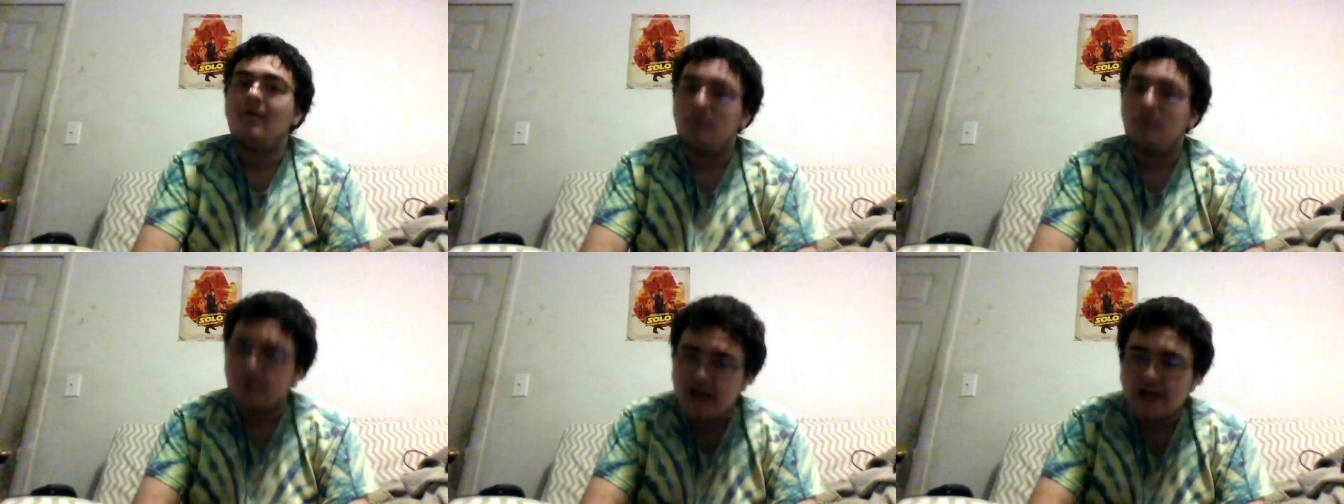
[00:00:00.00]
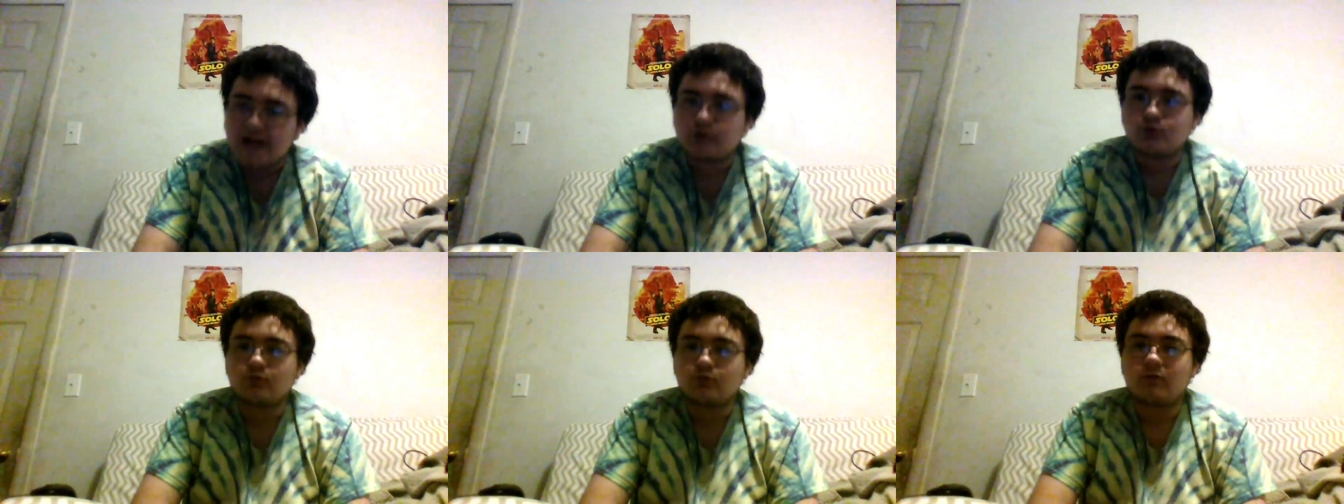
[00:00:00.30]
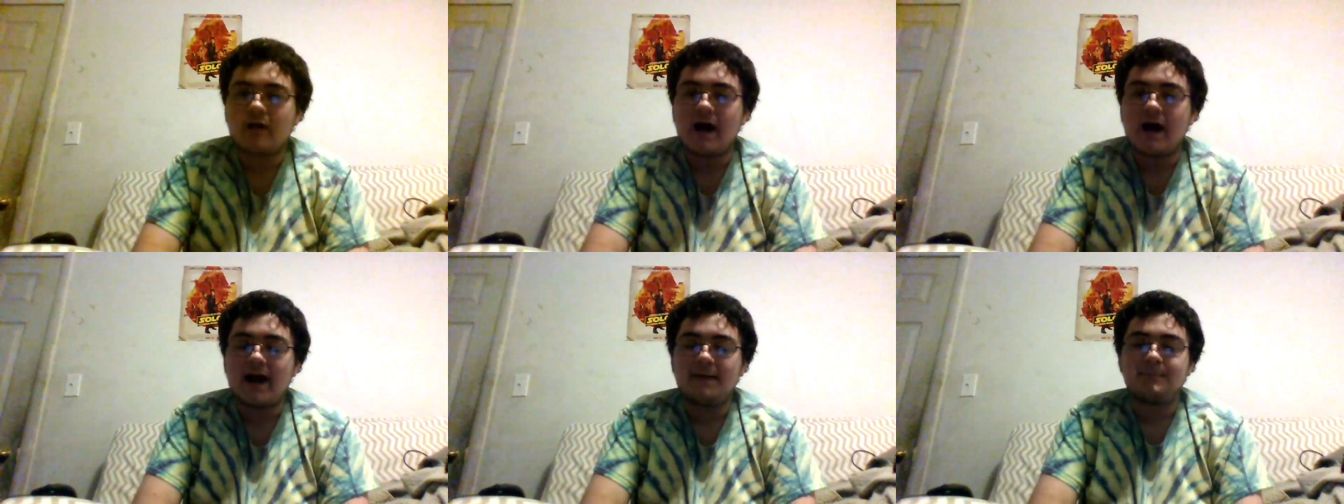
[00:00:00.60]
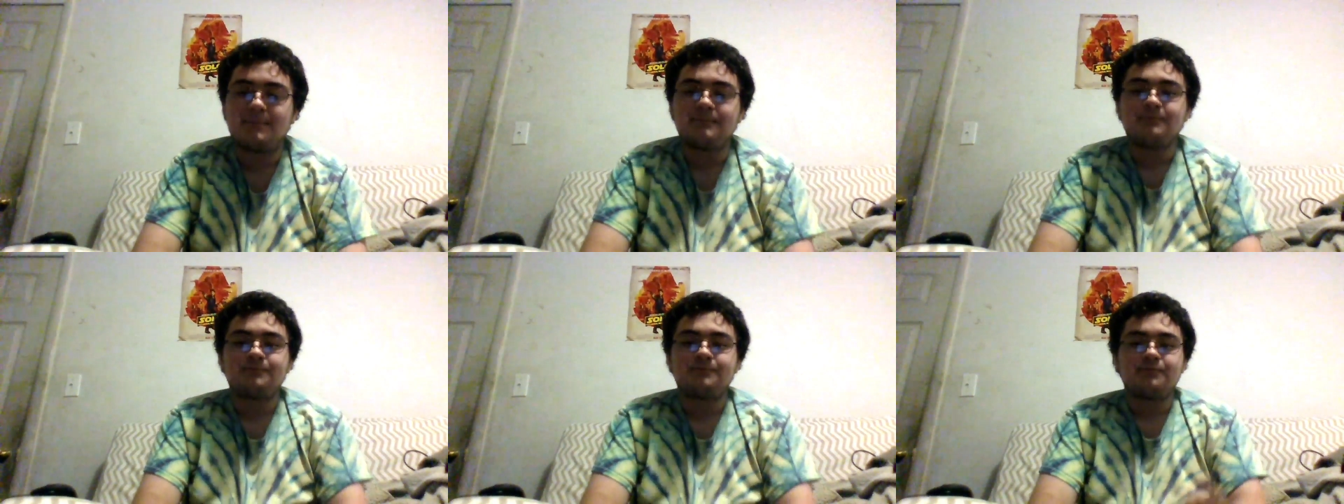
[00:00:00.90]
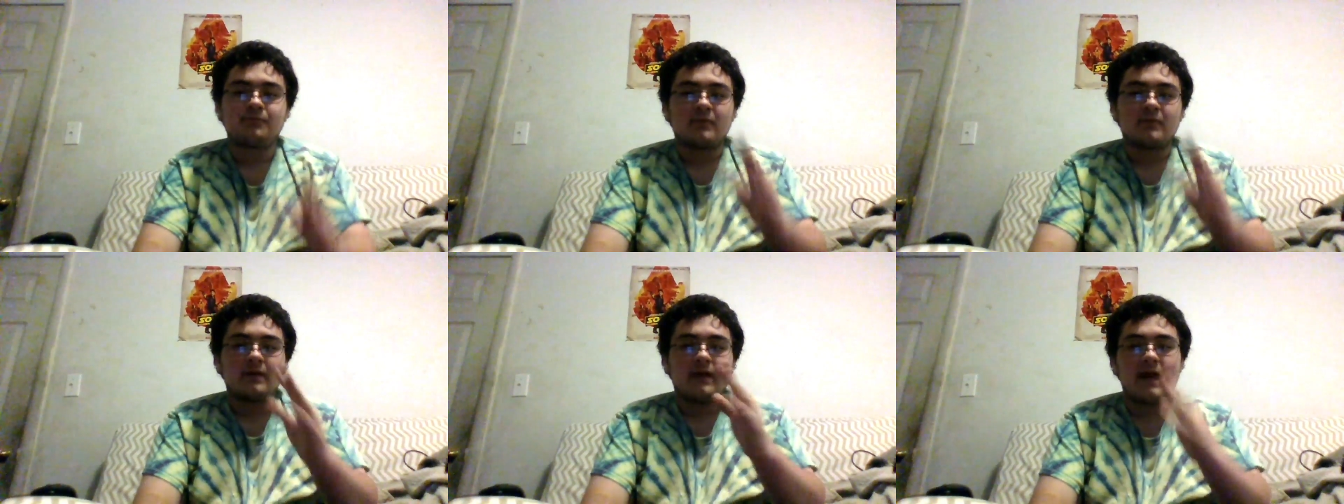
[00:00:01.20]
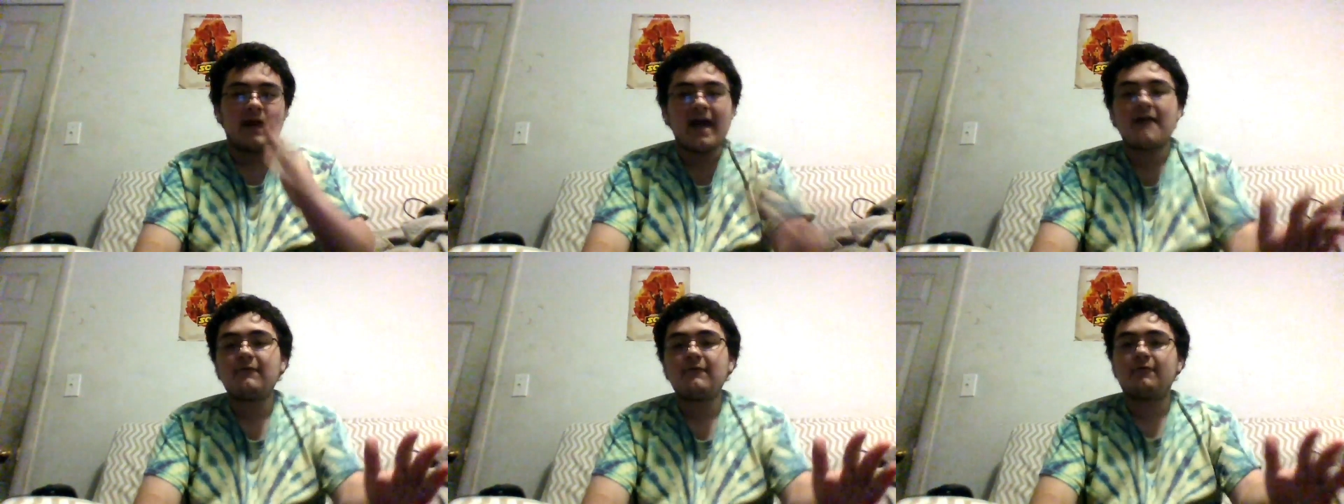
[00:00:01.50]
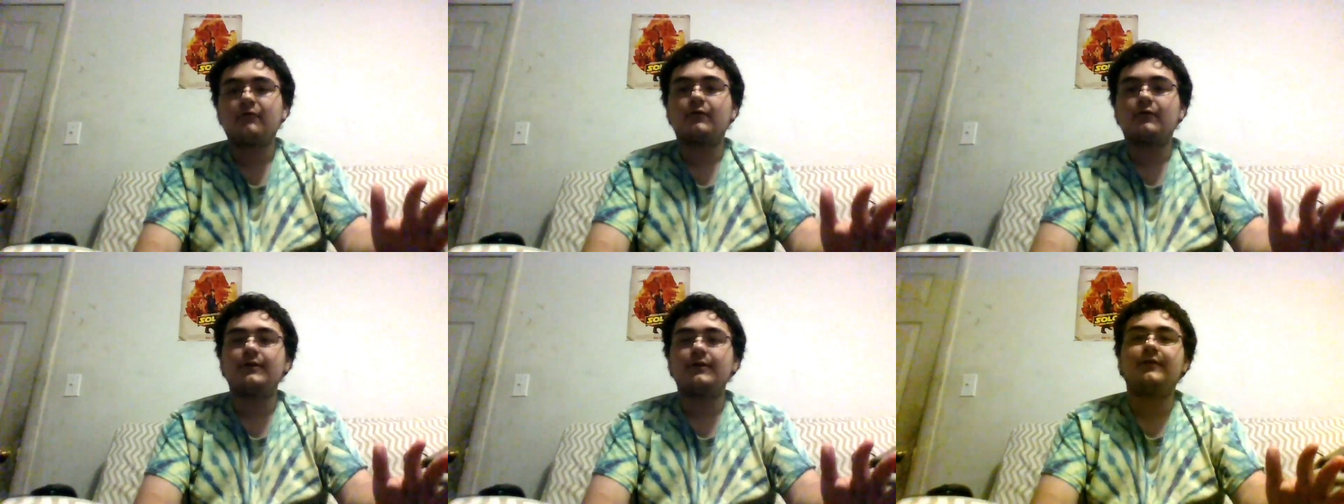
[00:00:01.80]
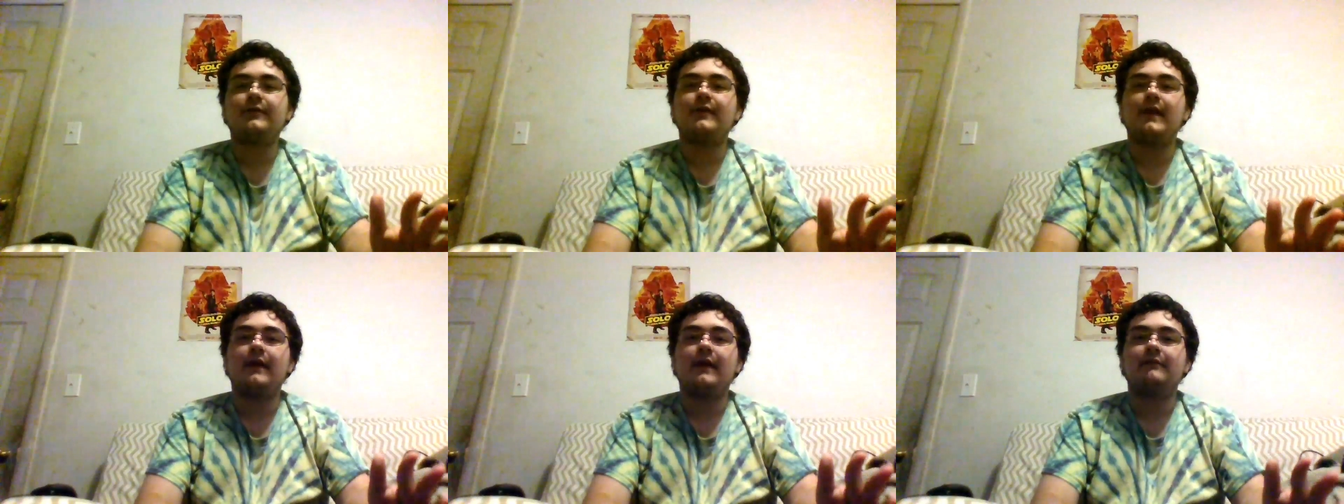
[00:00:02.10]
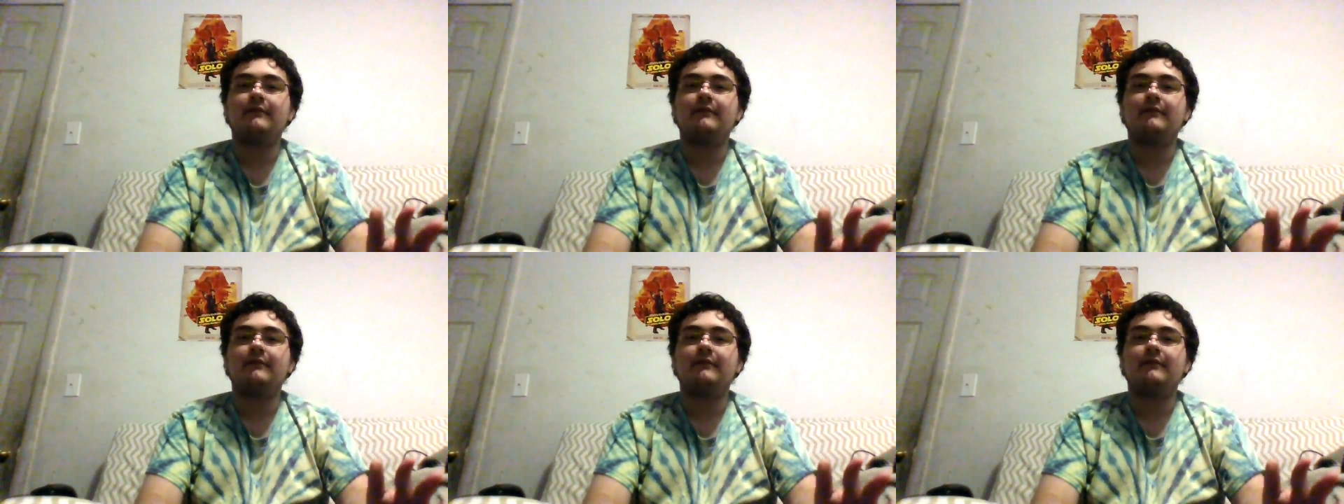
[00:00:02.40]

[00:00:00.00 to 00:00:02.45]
That's right, everything